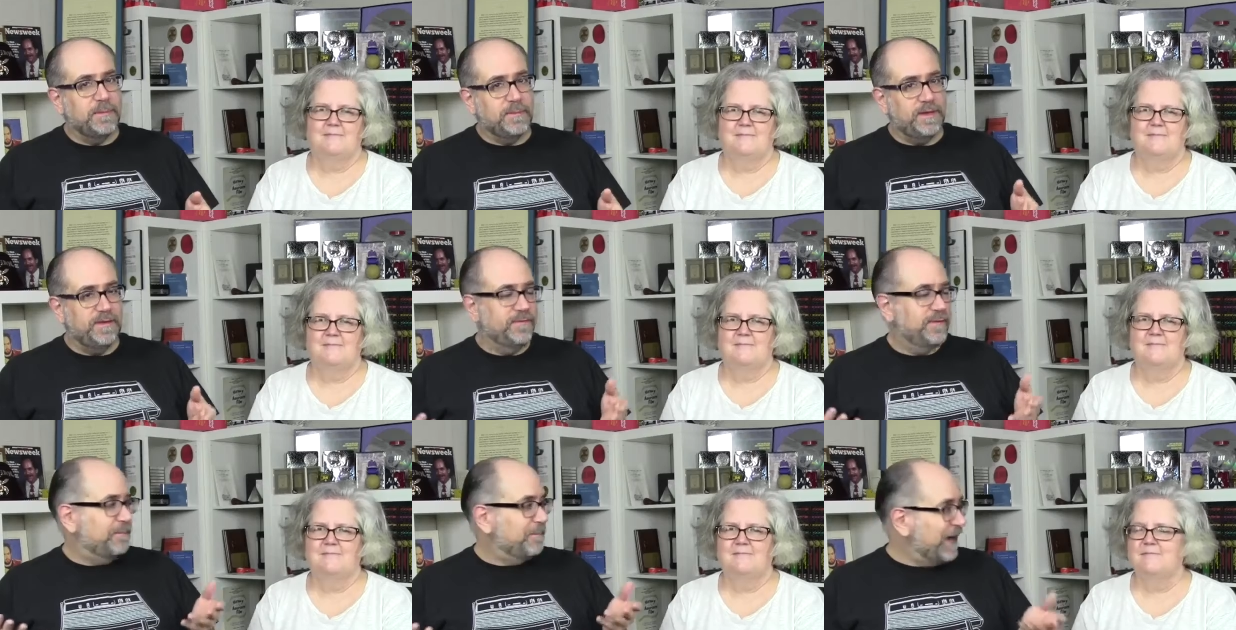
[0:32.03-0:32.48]
Speaker 1: maybe
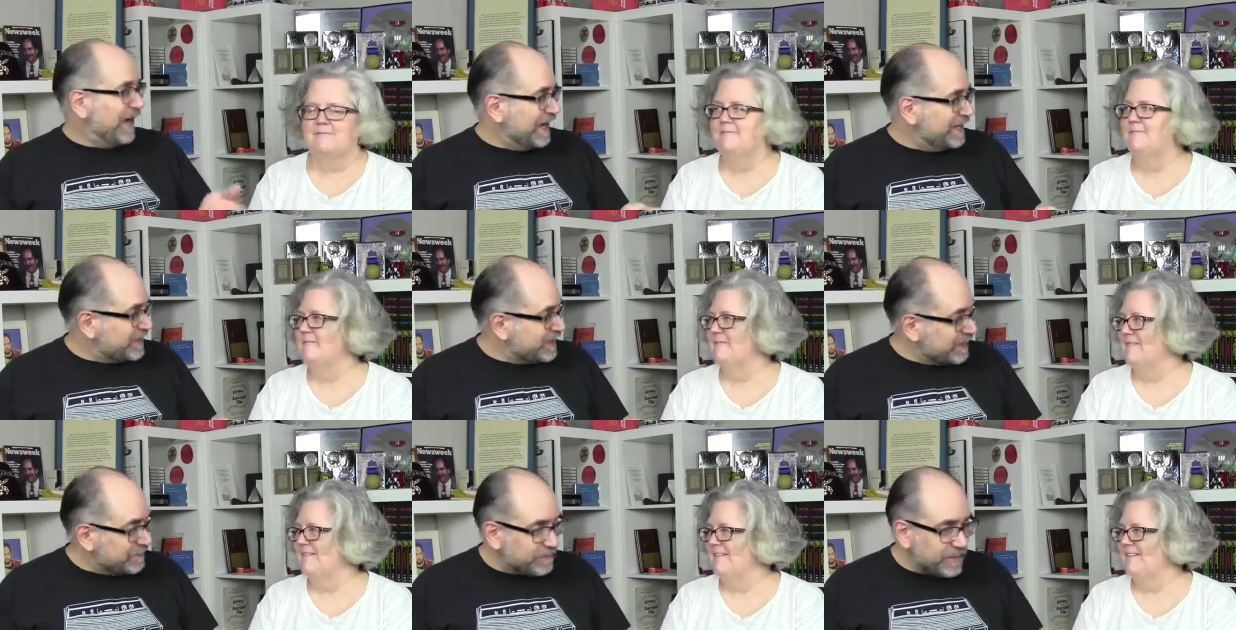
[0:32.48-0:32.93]
even buy
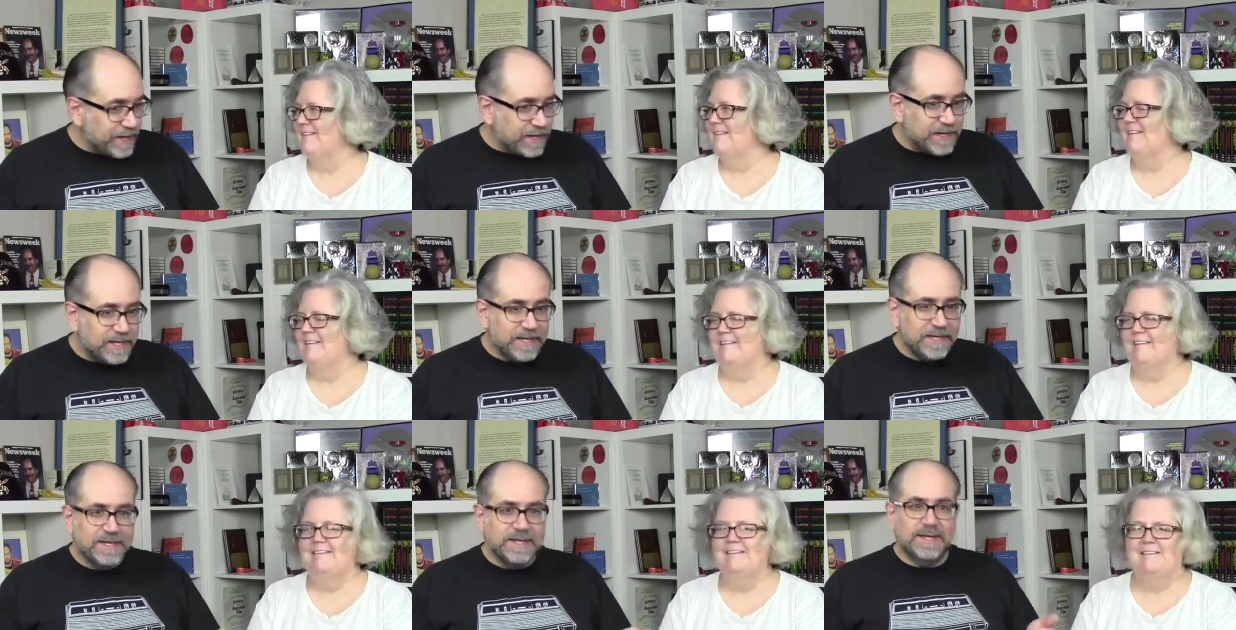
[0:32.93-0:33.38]

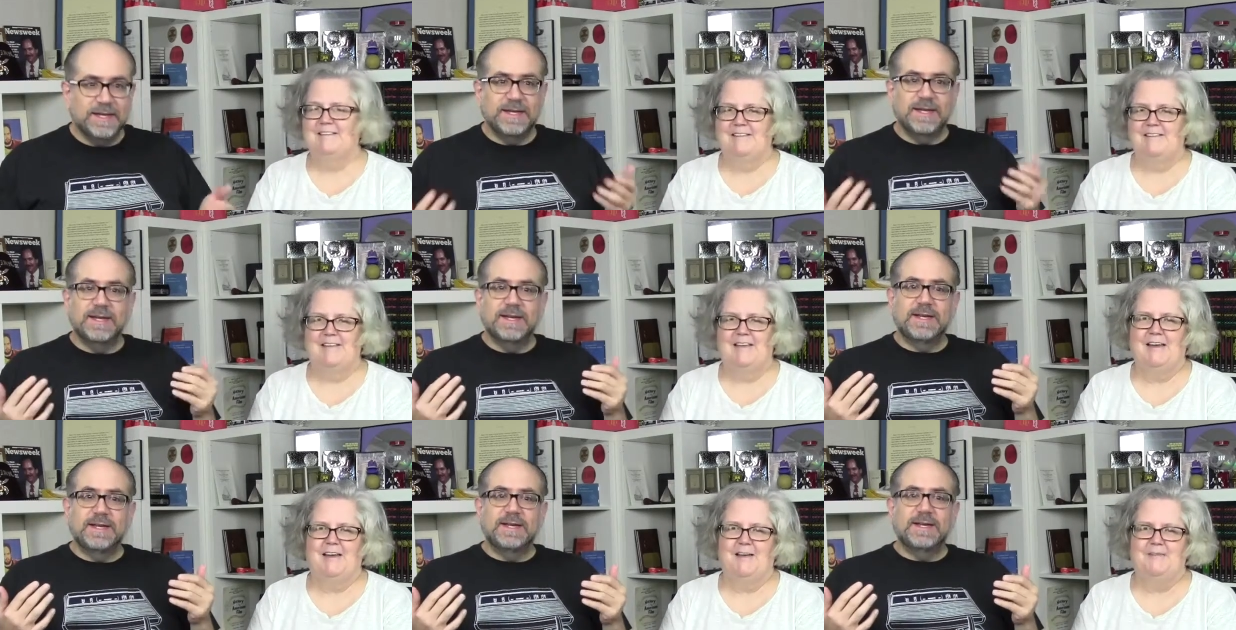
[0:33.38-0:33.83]
something.
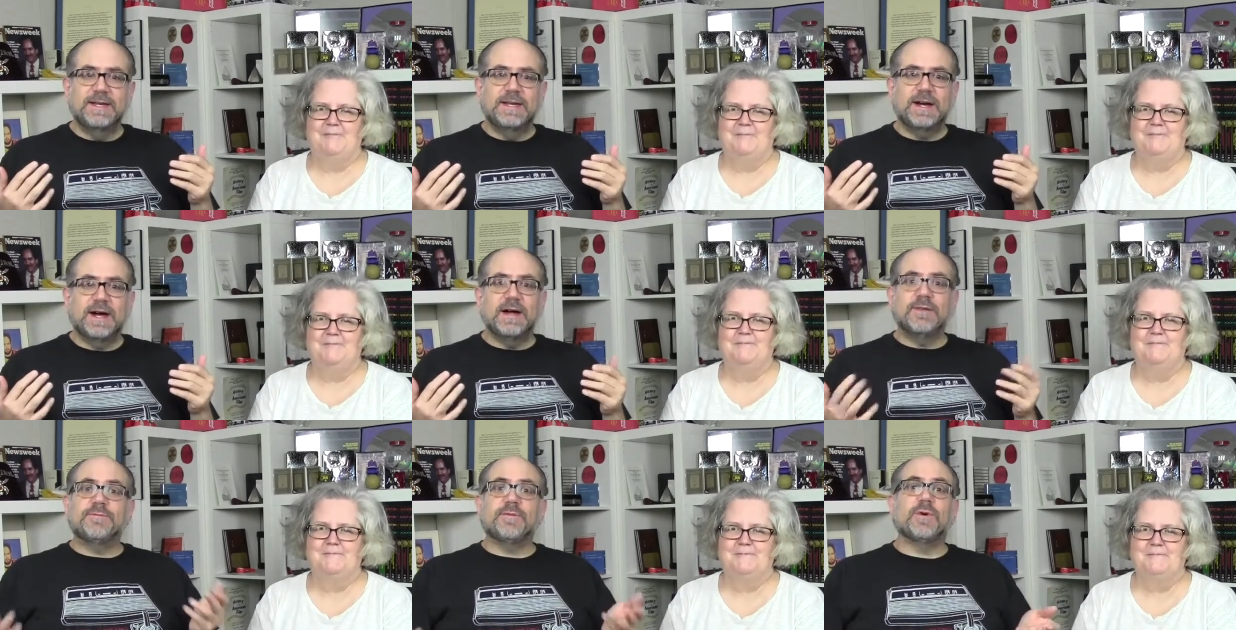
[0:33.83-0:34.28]
Yeah.
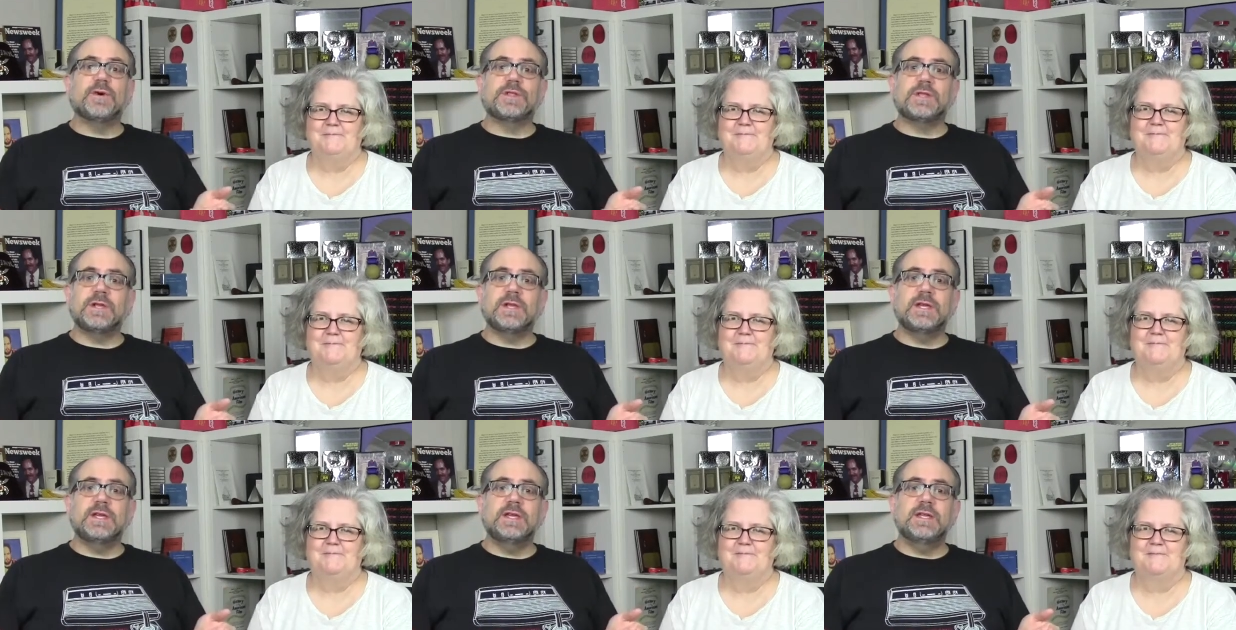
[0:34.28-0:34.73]

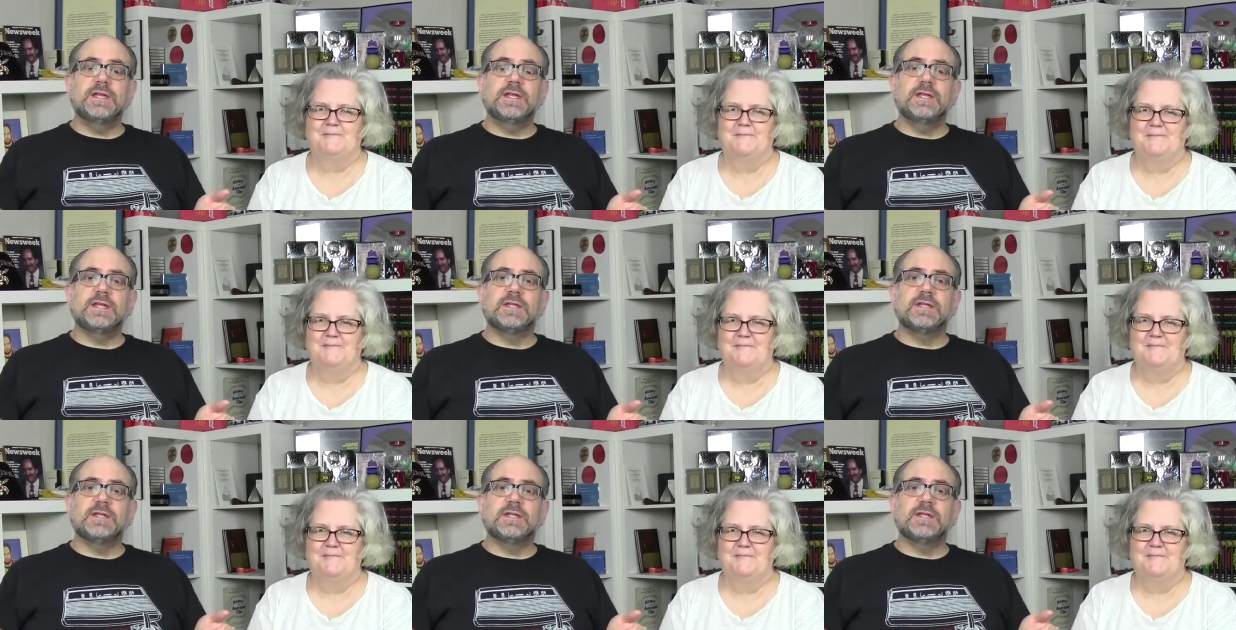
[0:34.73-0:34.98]
Unfortunately,